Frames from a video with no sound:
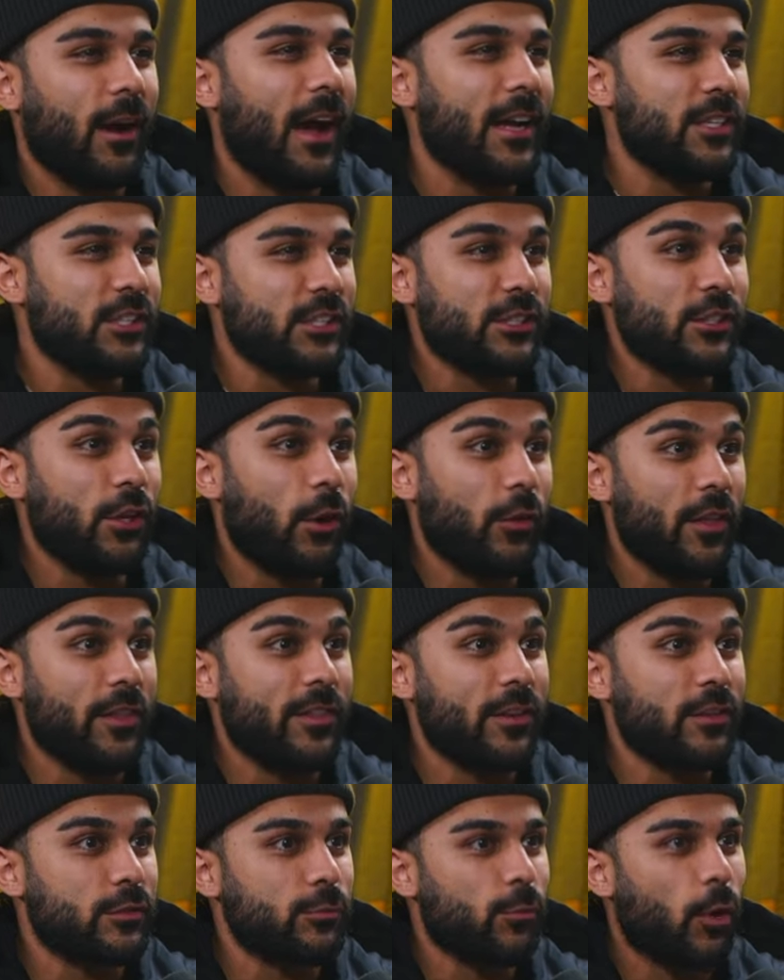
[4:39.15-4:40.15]
I just know that
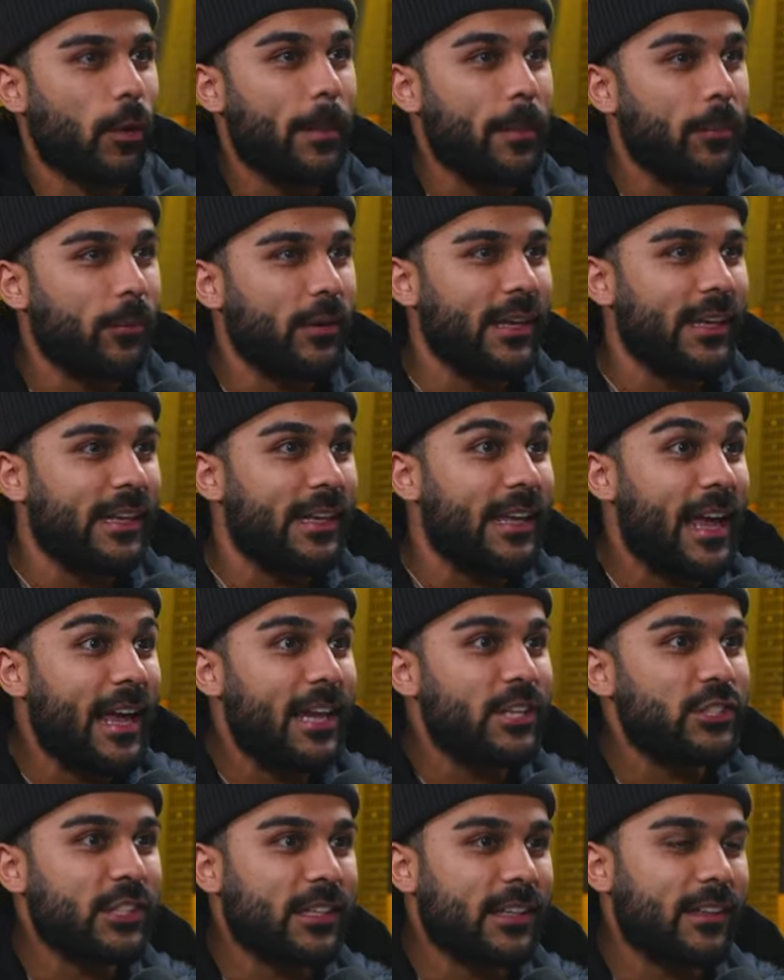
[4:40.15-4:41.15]
there's more people
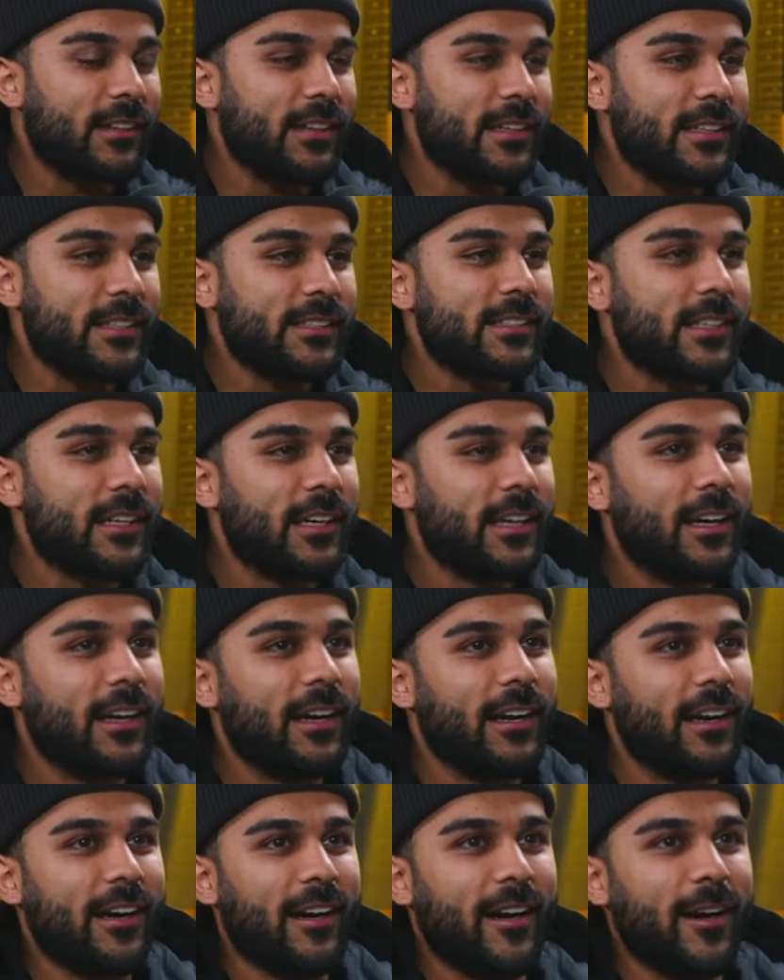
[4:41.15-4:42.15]
engaging in this.
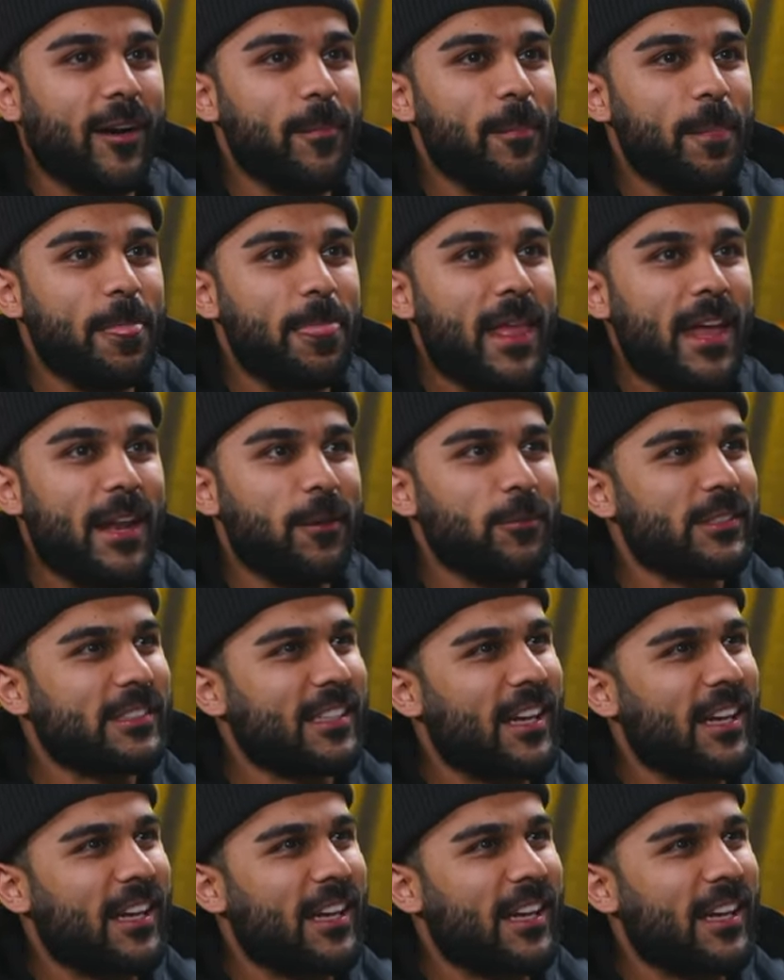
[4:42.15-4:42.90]
Um, and it was